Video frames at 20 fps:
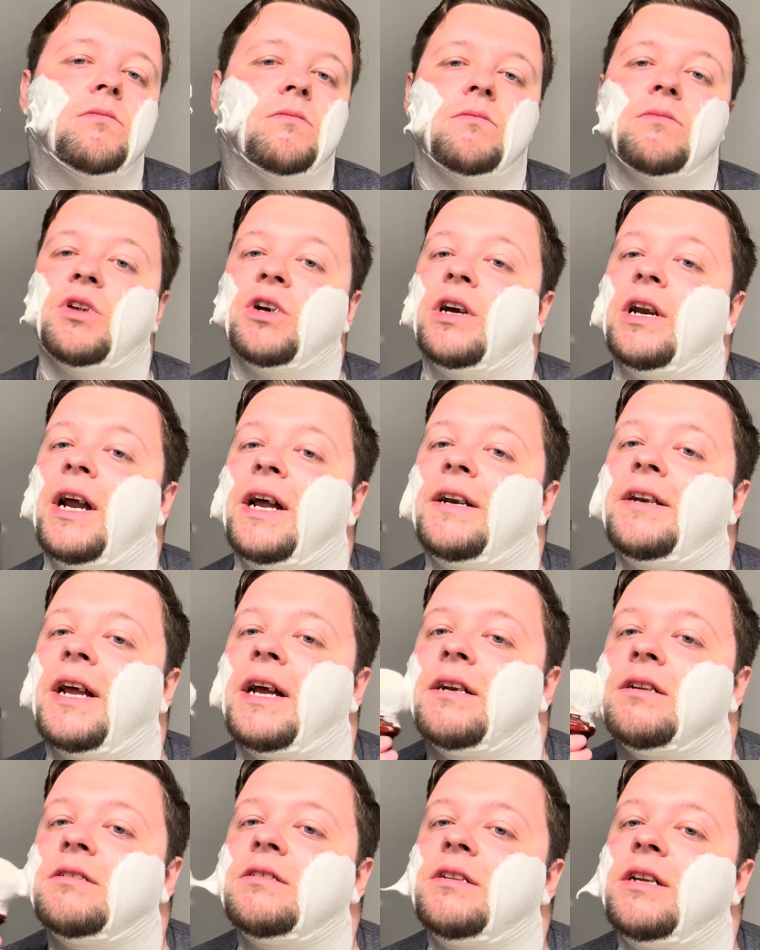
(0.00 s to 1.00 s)
Look at that
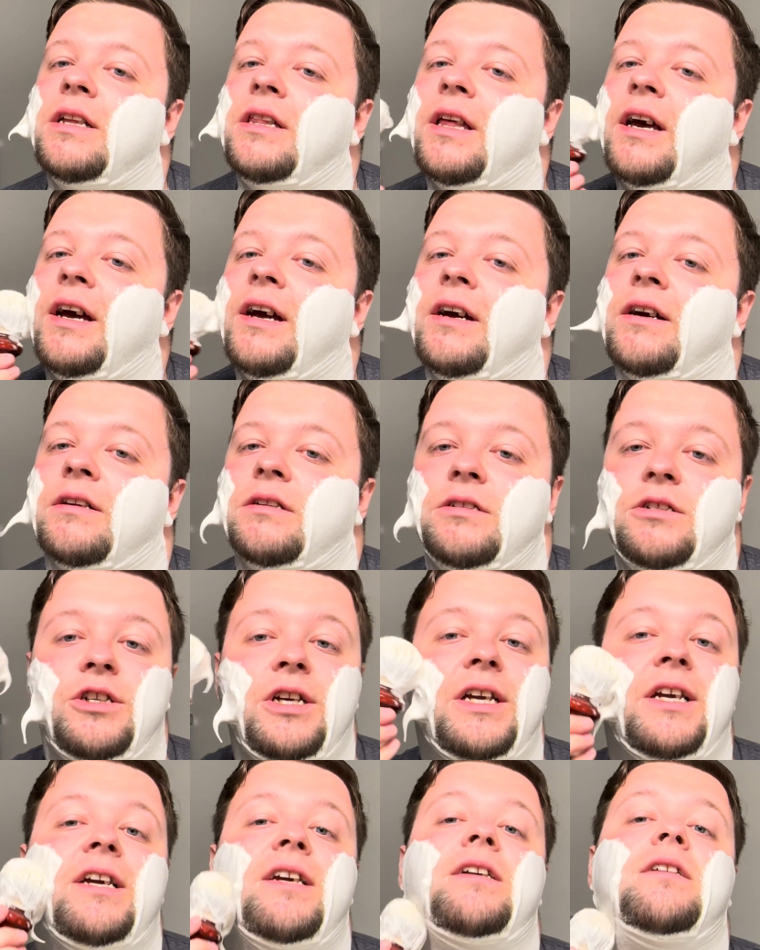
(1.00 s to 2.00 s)
density there.
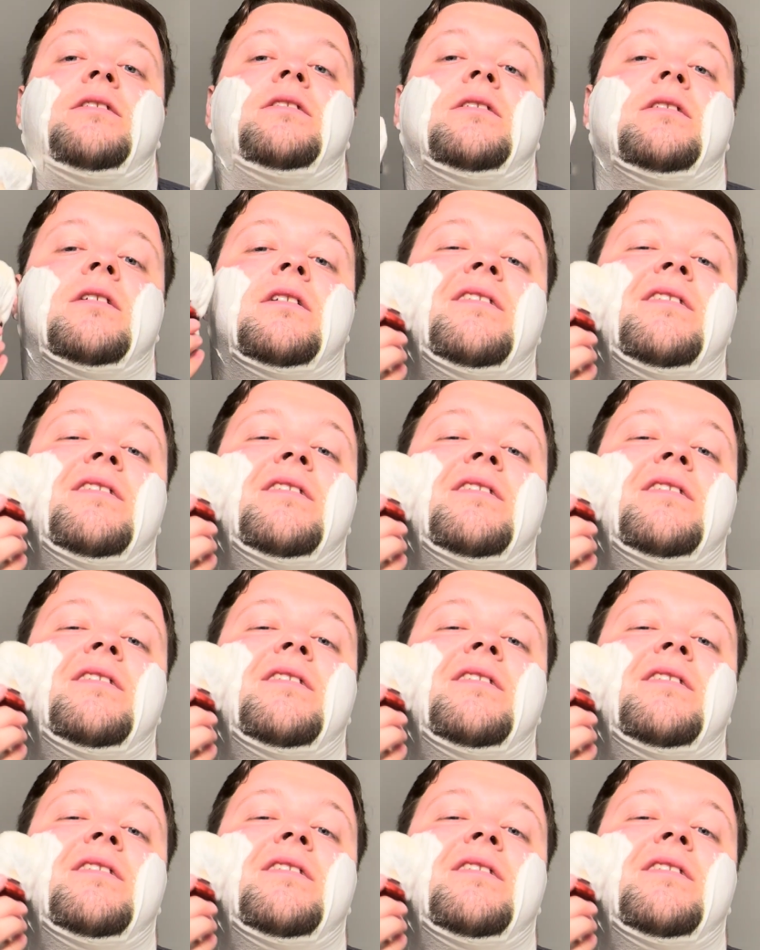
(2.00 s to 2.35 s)
Jeez.